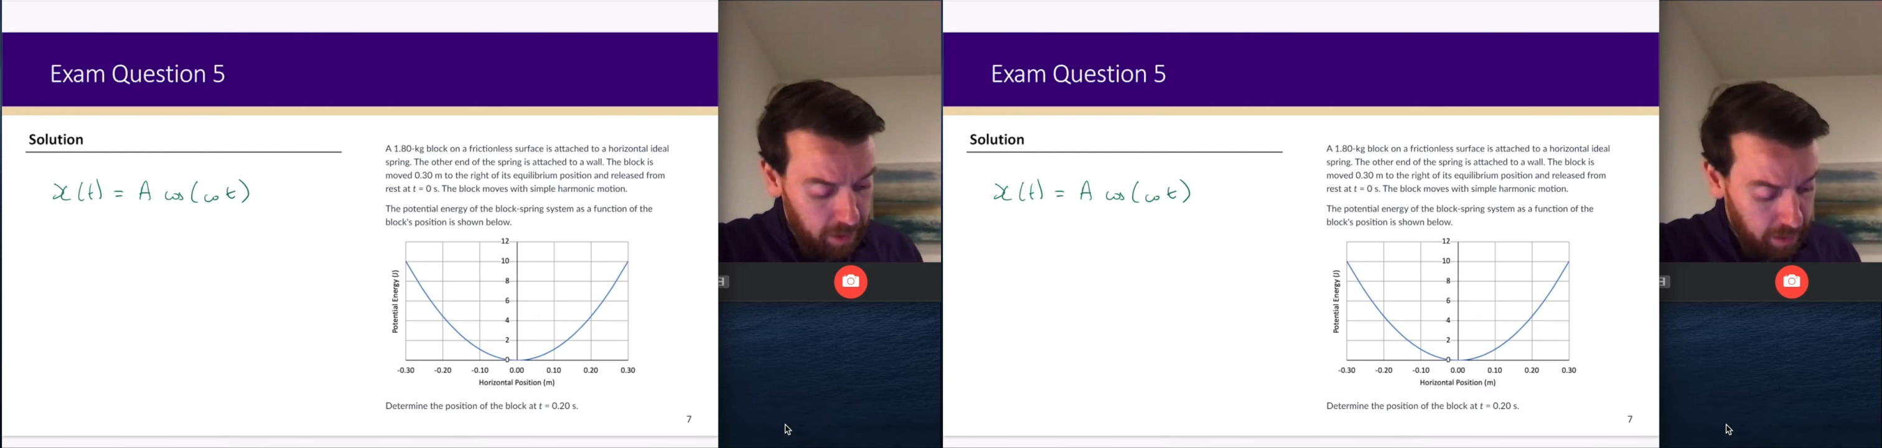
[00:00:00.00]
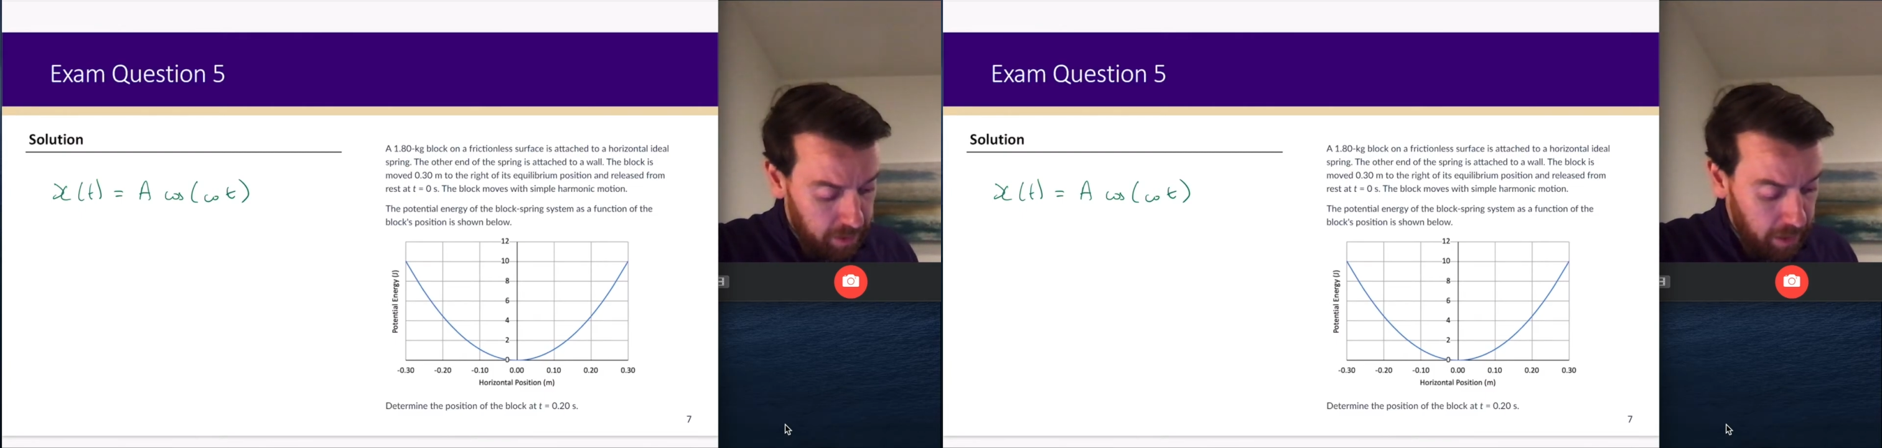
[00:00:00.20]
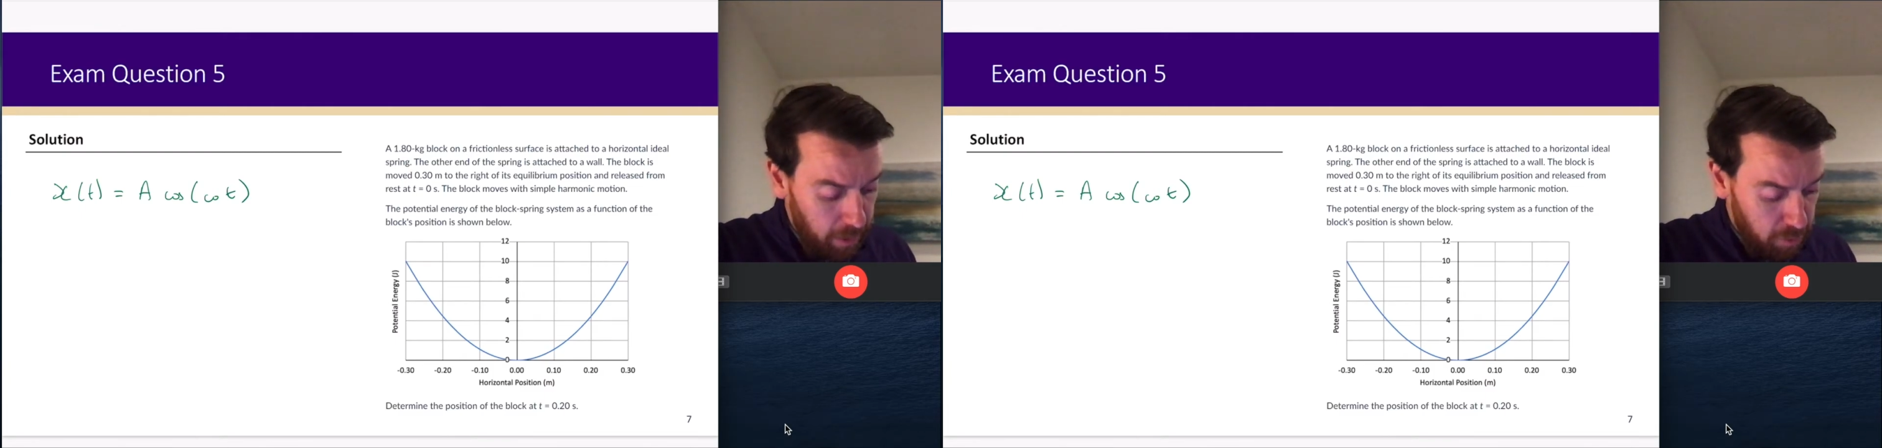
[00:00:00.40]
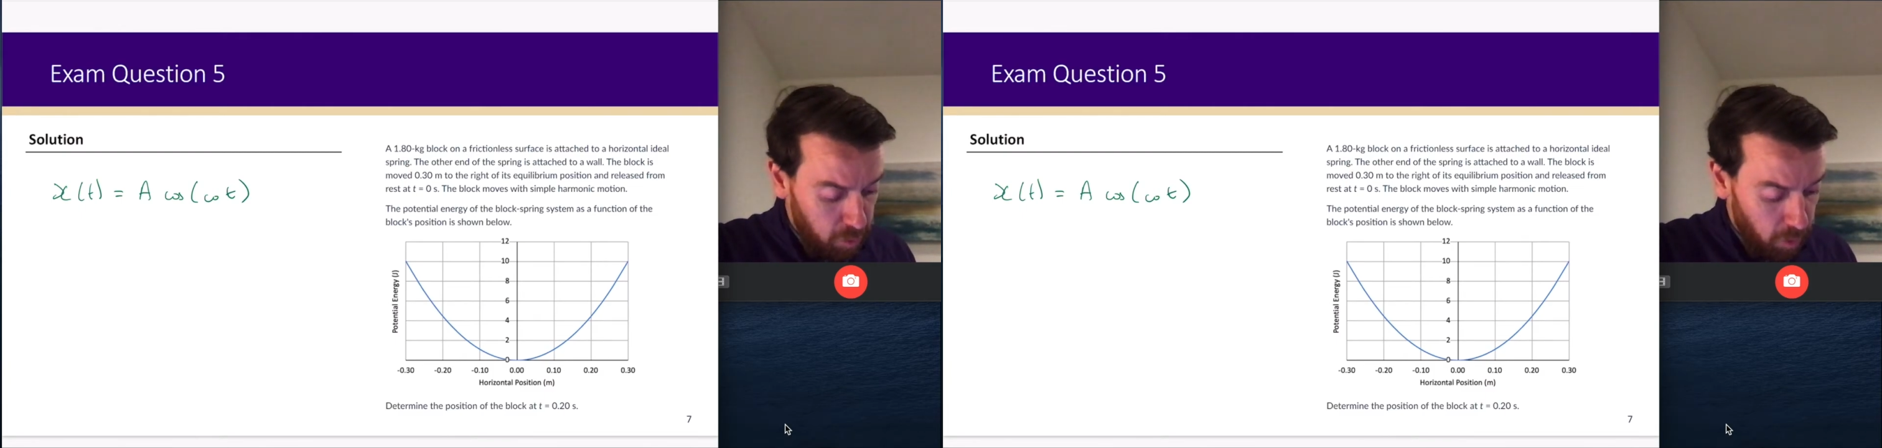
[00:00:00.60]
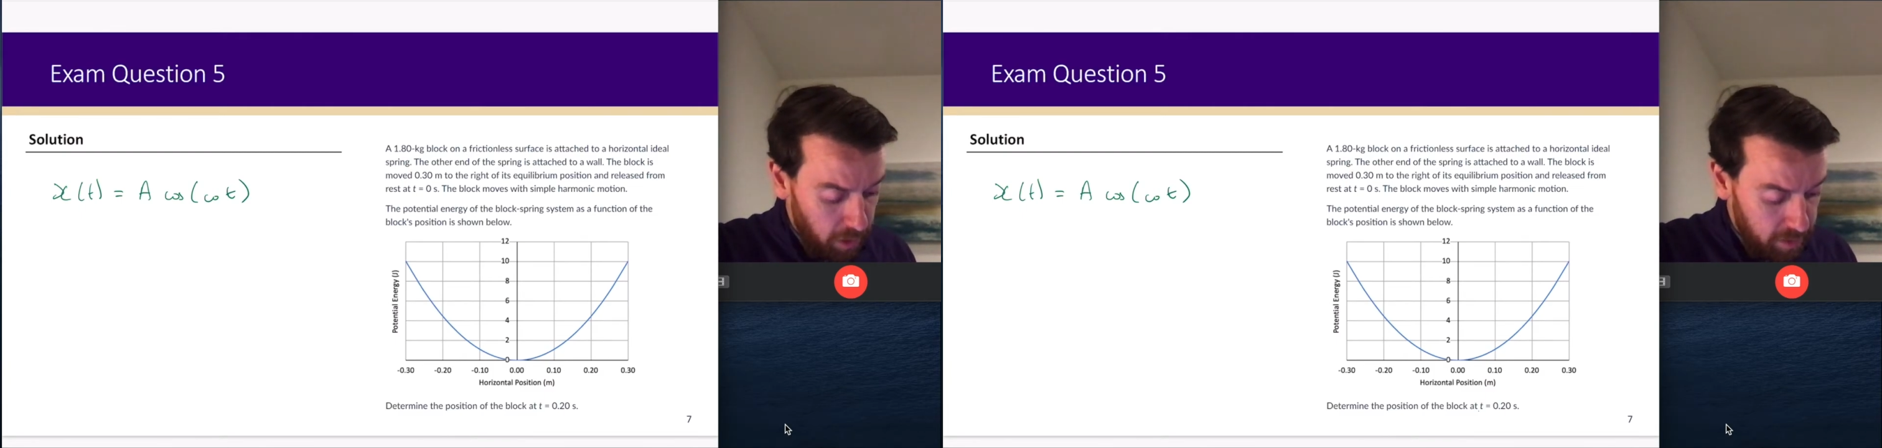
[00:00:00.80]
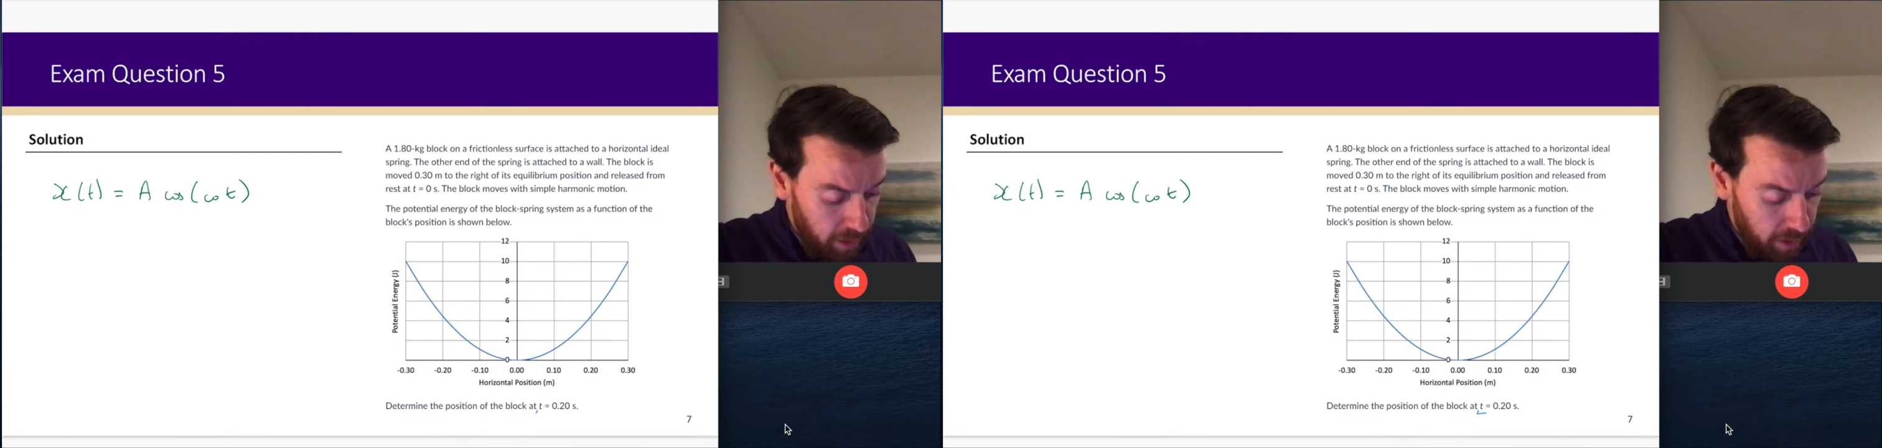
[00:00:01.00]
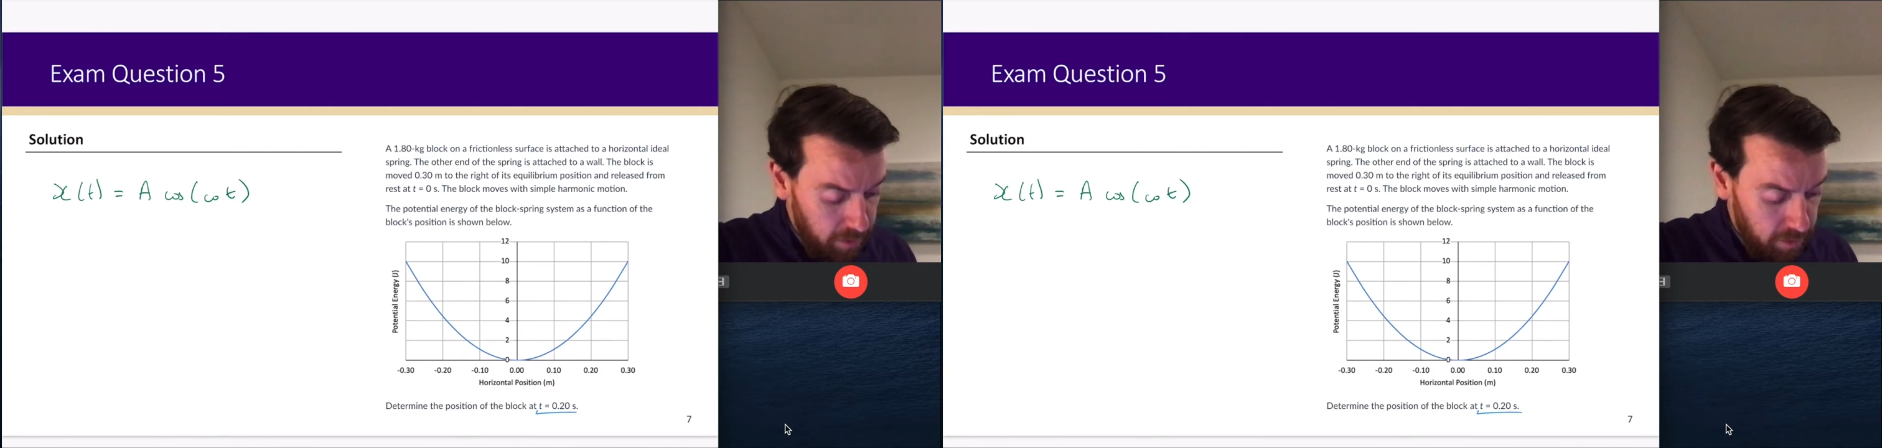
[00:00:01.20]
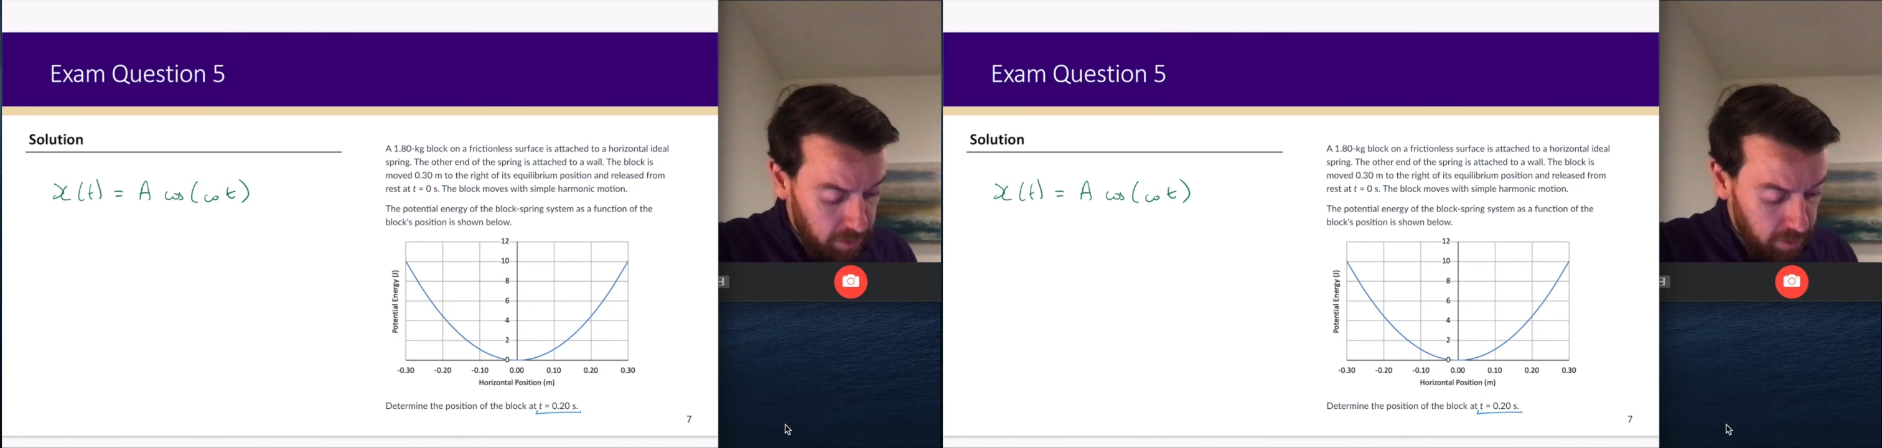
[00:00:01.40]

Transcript: t equals 20 seconds.